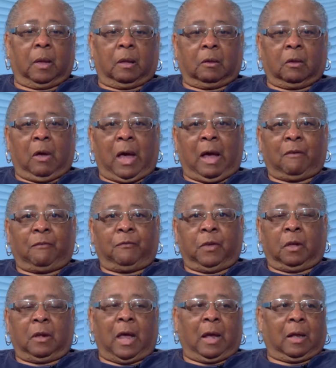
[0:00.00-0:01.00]
So I
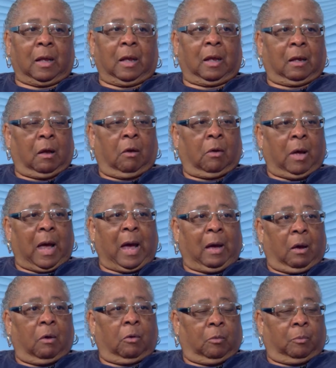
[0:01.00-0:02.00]
feel like
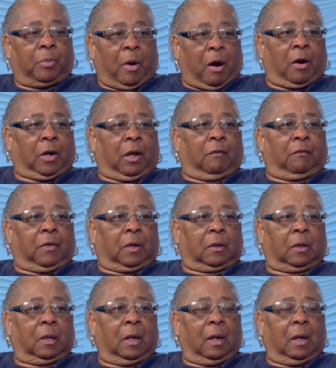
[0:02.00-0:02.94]
I own part of it.